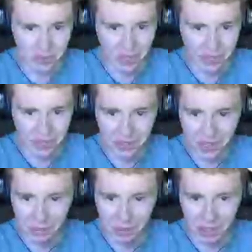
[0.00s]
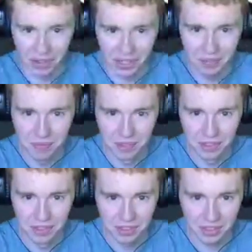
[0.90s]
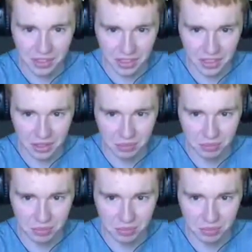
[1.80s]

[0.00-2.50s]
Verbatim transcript: you guys are doing, but alright. Um,